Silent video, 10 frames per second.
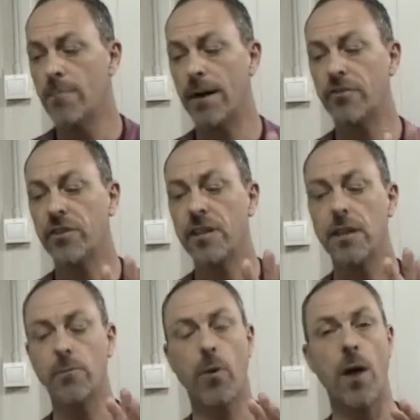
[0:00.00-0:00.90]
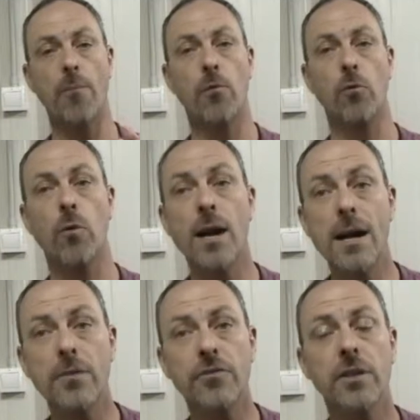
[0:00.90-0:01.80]
by seeking proper
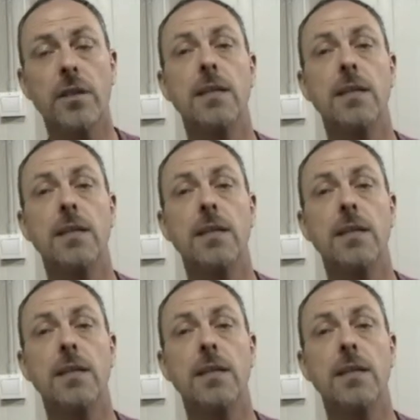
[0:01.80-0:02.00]
rest,